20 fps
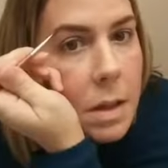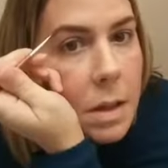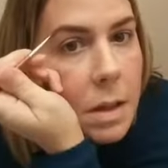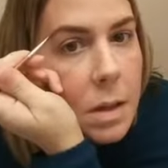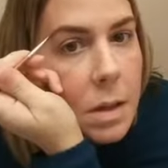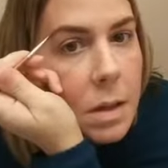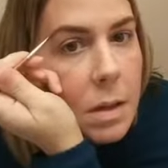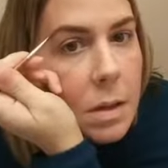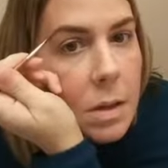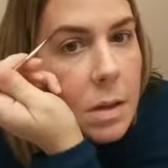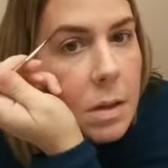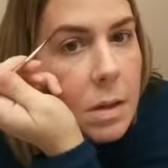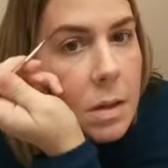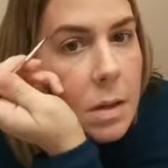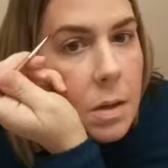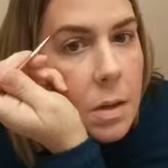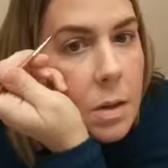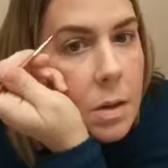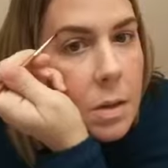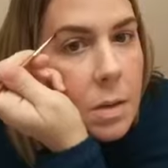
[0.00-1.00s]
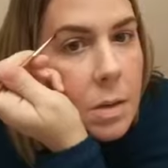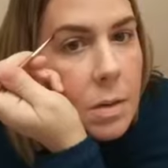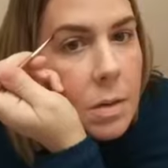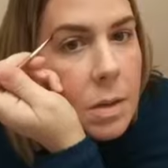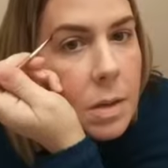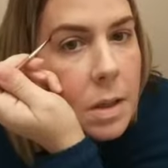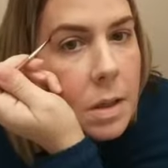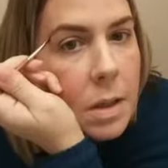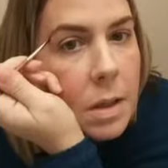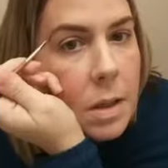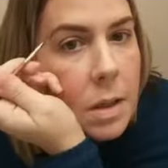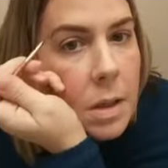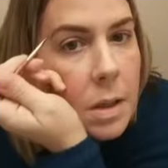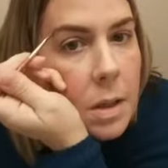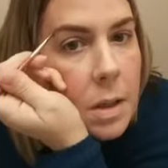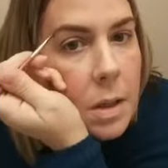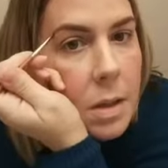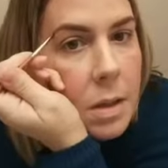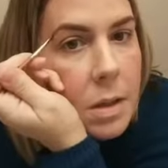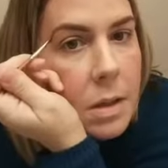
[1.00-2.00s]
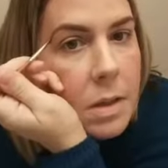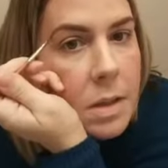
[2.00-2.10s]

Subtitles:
Go down